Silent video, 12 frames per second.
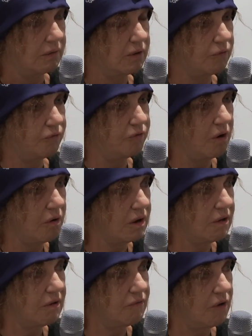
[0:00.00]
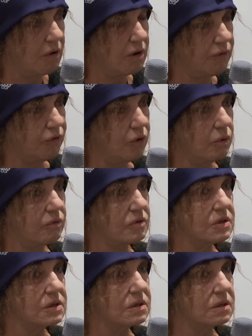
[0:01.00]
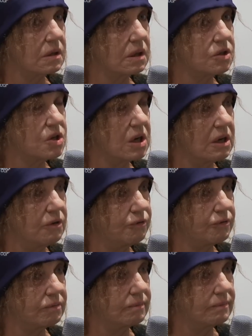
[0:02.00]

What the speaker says: that very, very few of us achieve